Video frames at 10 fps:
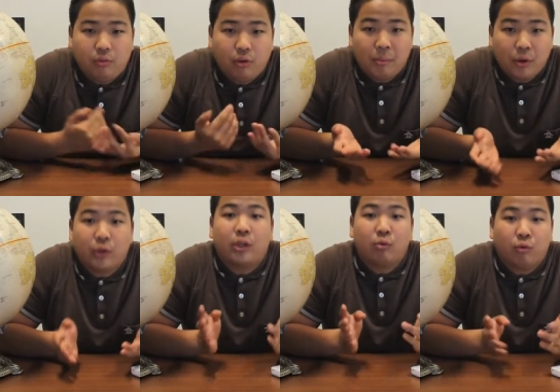for
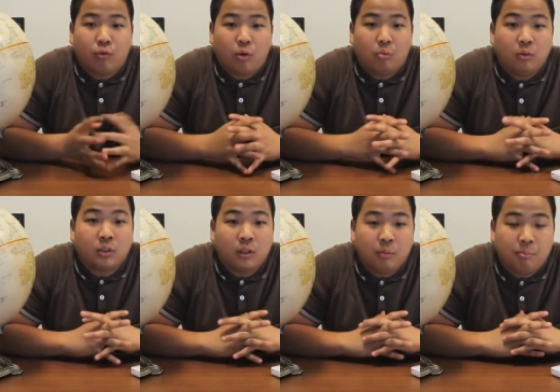American reform
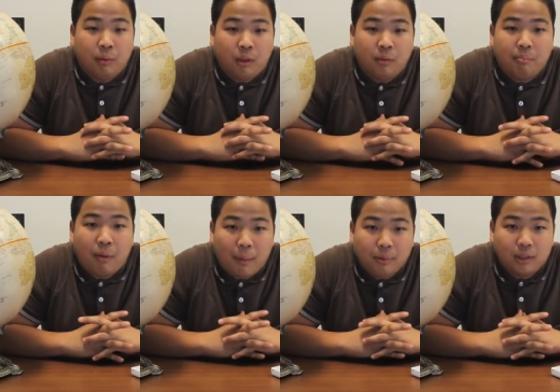was the
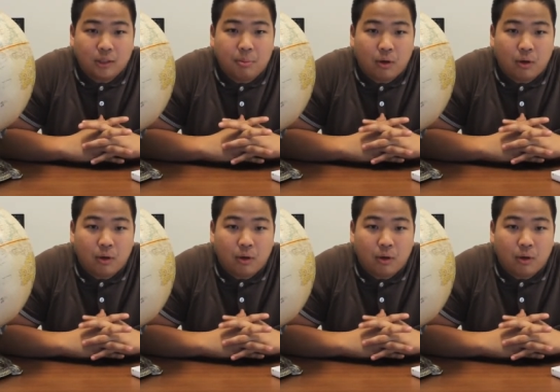Populist